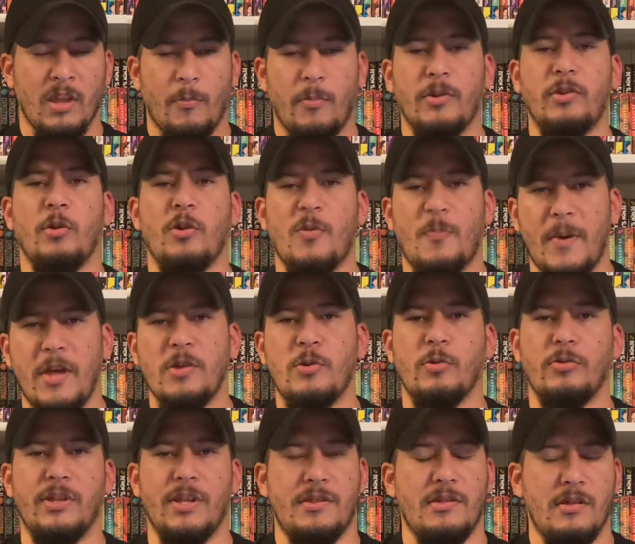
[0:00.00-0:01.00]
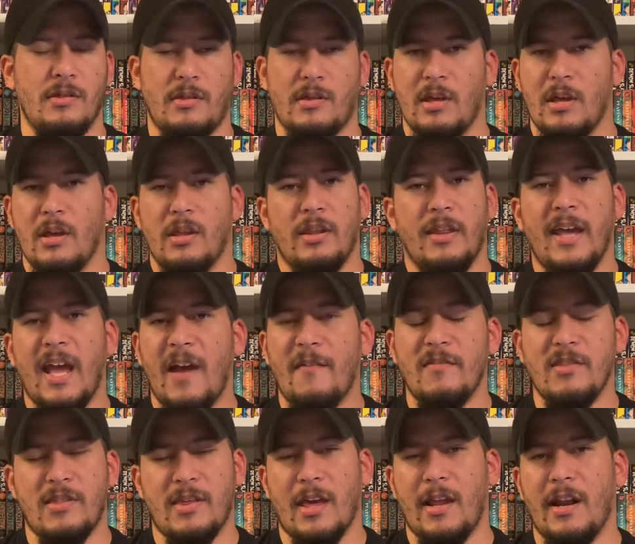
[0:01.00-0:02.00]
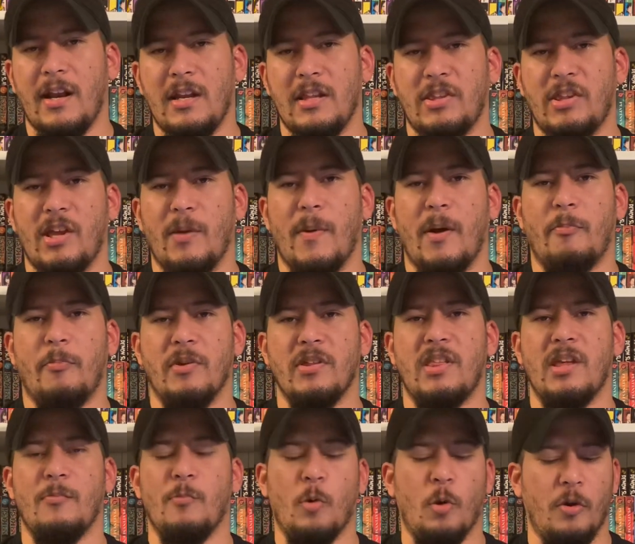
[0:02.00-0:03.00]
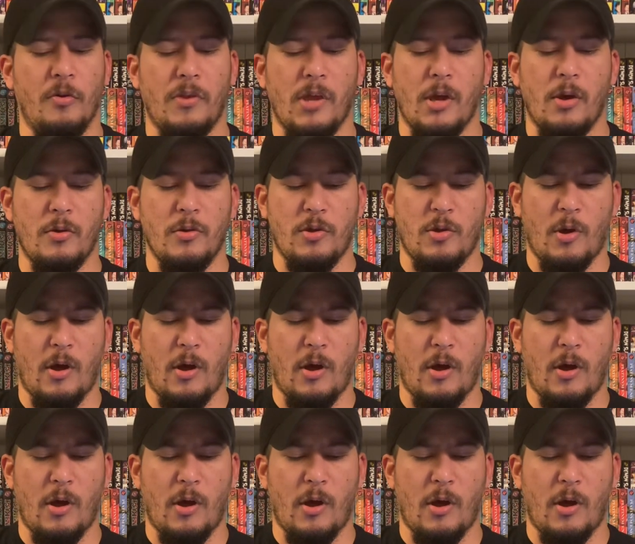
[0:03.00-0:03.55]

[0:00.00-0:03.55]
But those special editions, they haven't said anything about printing more of those,